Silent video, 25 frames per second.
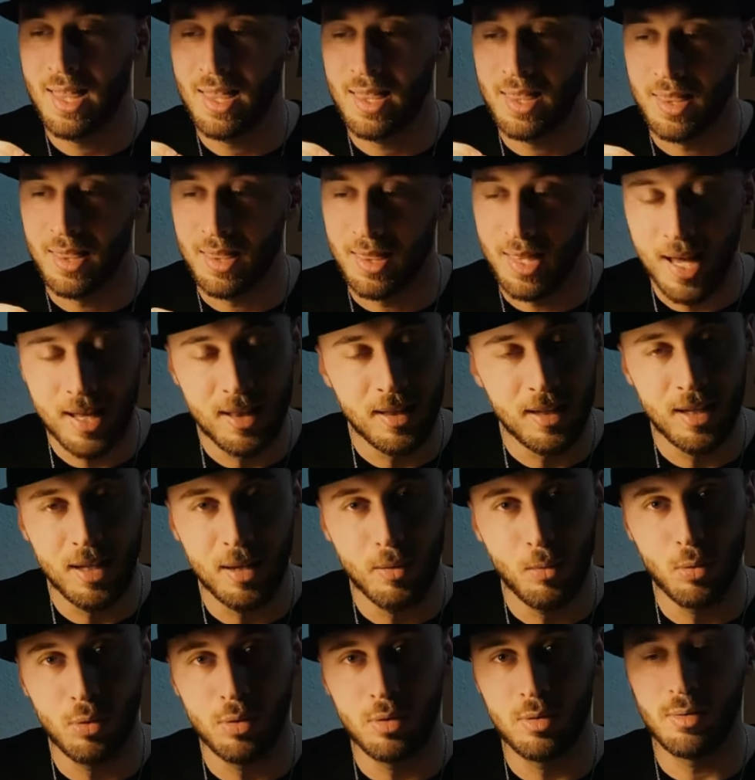Then
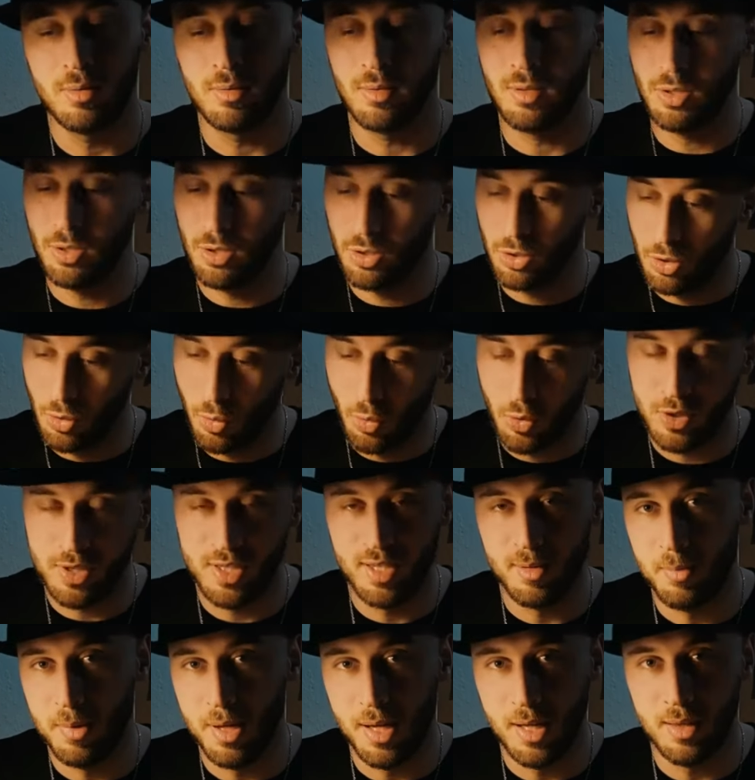he would use
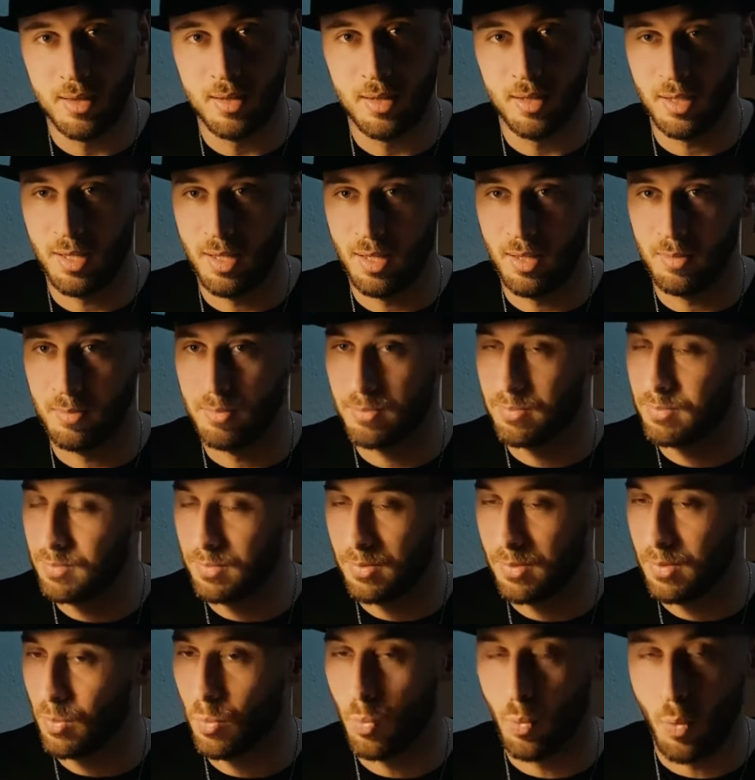the meat he
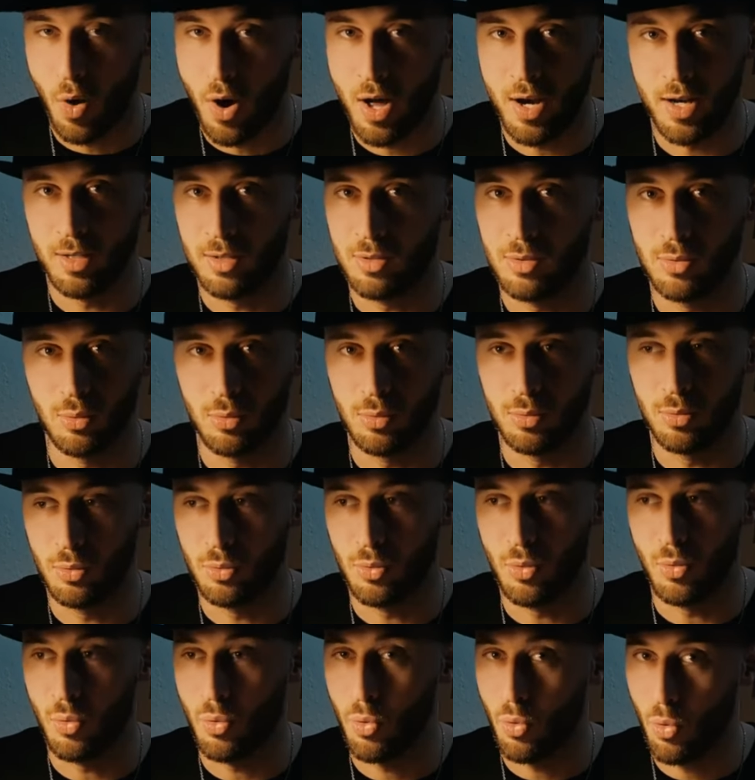wanted to, you
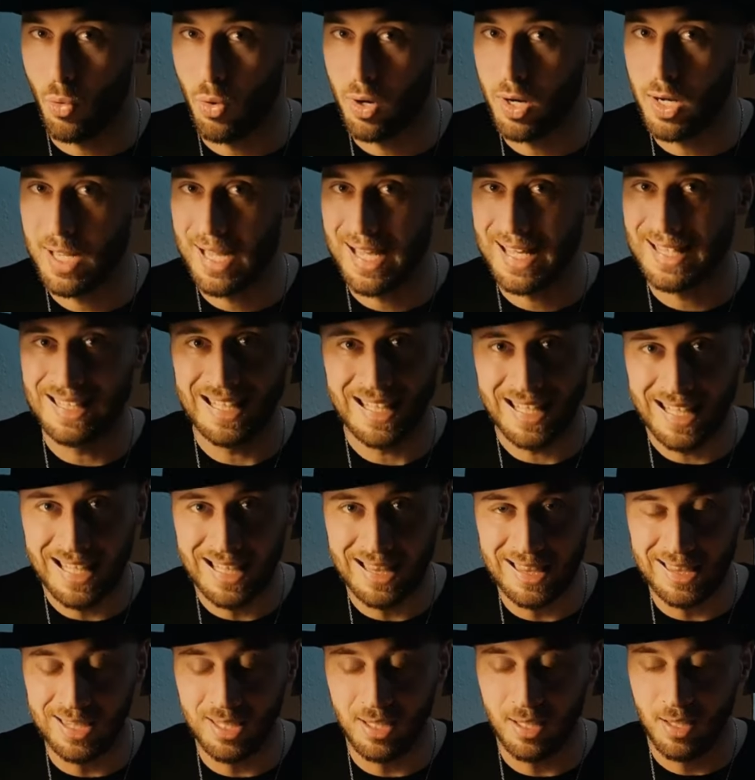know, cook and
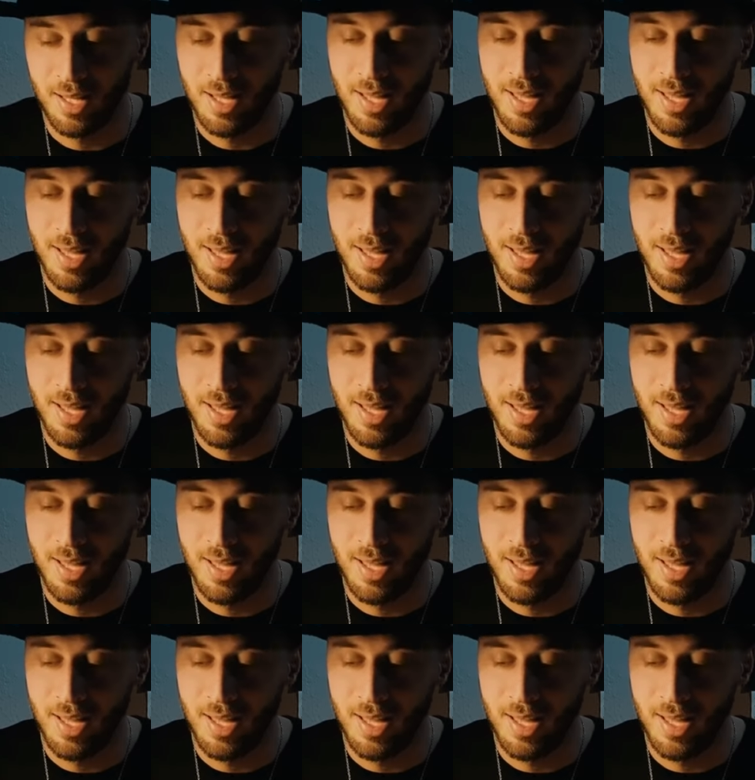eat.